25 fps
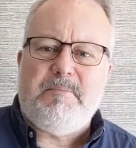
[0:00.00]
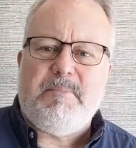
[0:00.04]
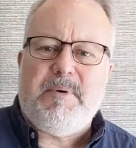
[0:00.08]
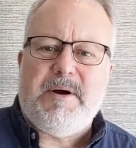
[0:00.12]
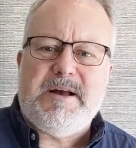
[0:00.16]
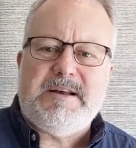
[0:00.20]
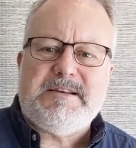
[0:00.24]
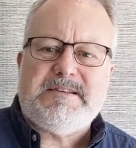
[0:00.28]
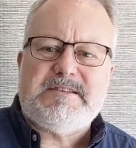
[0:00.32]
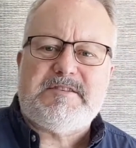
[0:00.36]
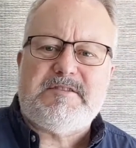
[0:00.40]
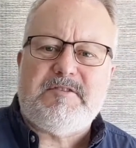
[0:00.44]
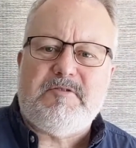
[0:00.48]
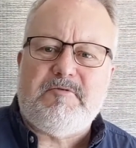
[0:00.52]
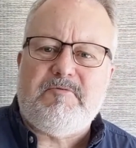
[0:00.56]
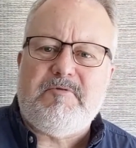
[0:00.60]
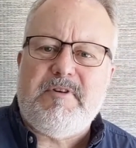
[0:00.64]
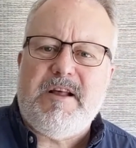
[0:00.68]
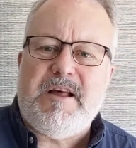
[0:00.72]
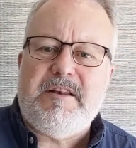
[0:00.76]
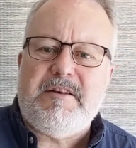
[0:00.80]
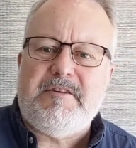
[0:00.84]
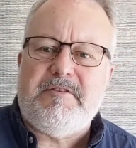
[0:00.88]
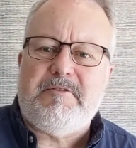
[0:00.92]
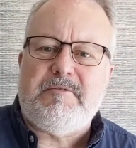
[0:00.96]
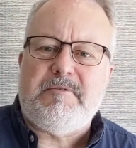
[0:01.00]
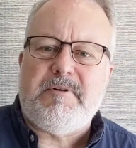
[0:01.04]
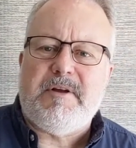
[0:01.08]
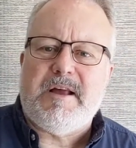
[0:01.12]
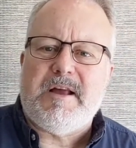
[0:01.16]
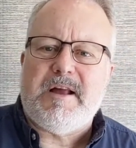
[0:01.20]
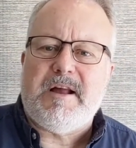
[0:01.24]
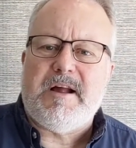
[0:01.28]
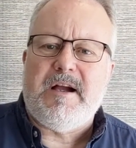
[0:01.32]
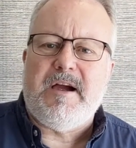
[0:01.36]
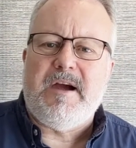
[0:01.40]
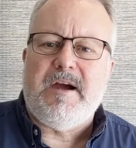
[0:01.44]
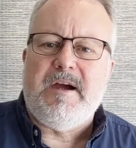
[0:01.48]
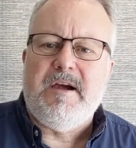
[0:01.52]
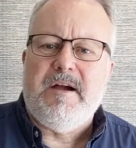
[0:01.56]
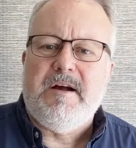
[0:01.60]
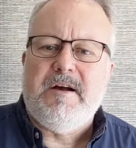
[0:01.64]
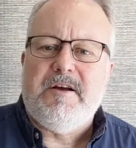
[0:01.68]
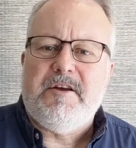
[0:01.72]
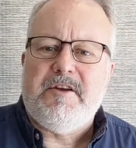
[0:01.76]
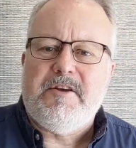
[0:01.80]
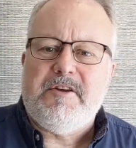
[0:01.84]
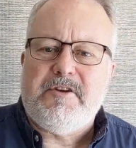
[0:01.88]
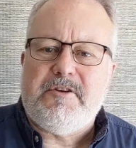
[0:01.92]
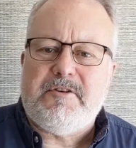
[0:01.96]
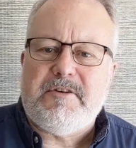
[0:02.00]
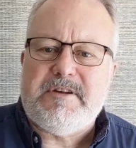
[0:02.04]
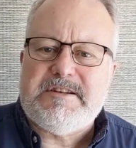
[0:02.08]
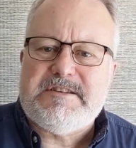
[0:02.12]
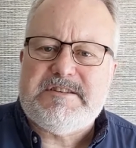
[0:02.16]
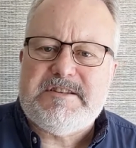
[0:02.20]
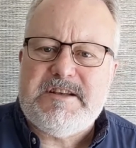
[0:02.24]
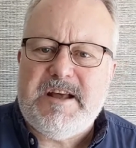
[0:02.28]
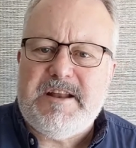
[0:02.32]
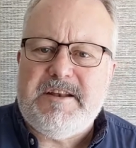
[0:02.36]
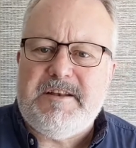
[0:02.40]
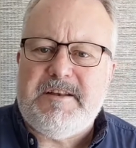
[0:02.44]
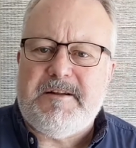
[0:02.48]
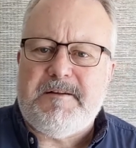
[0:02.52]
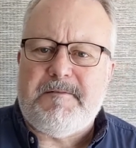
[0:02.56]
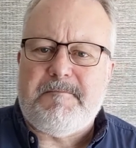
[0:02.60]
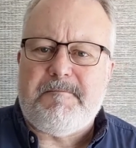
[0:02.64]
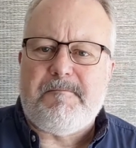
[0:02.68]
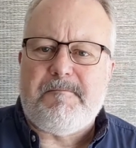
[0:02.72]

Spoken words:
by surrendering your agenda.